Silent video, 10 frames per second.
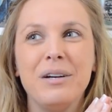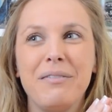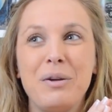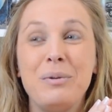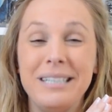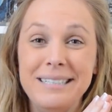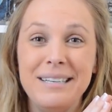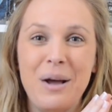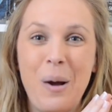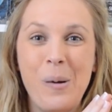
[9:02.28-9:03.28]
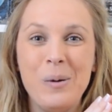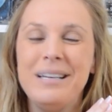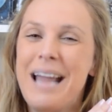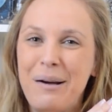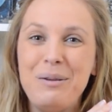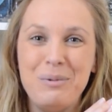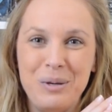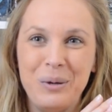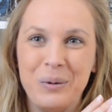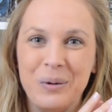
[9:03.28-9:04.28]
or if you didn't know, now you
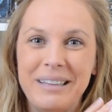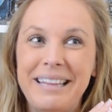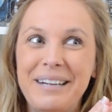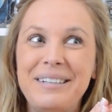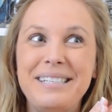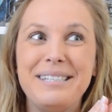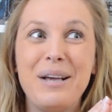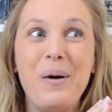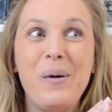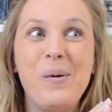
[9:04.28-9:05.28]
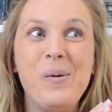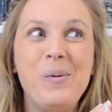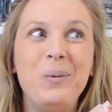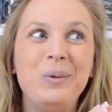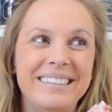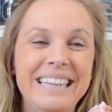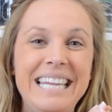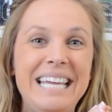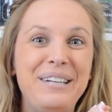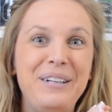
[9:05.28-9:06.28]
do. There is so
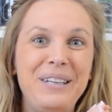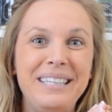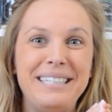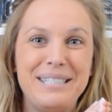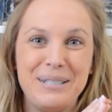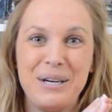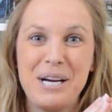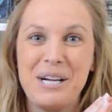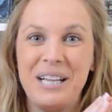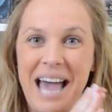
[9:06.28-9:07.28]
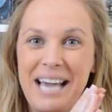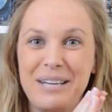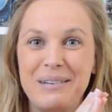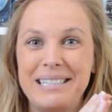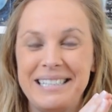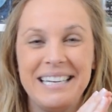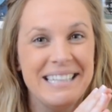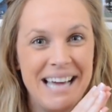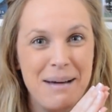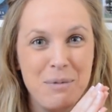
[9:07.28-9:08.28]
little historical accuracy
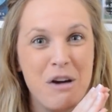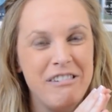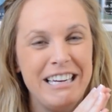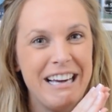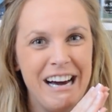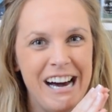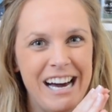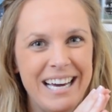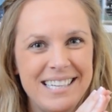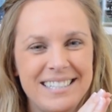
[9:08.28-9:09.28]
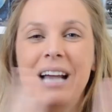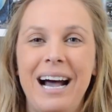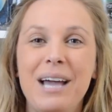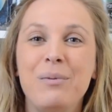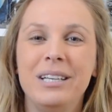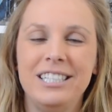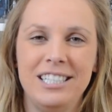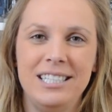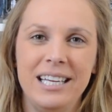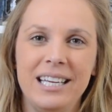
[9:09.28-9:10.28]
in that movie, guys! I wanted
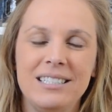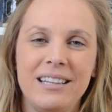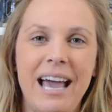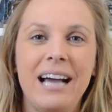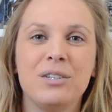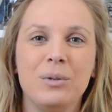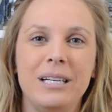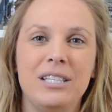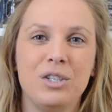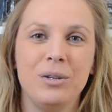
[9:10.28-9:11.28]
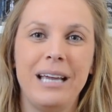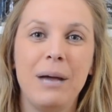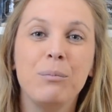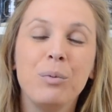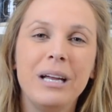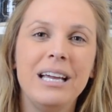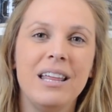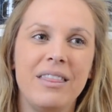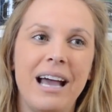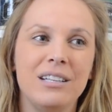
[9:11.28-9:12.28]
to dig into the actual history and
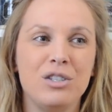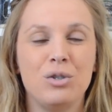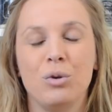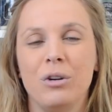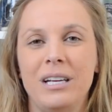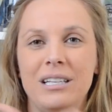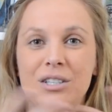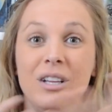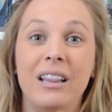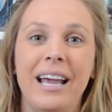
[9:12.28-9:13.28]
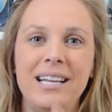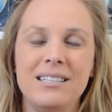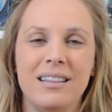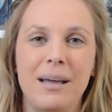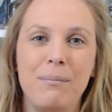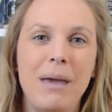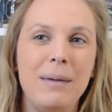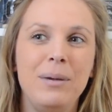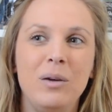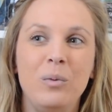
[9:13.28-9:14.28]
bring that story to light that
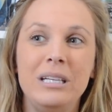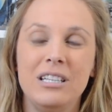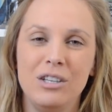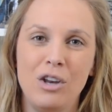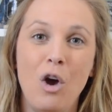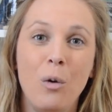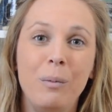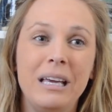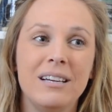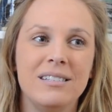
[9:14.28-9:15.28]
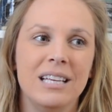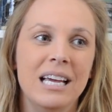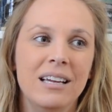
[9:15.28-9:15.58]
maybe we didn't know, because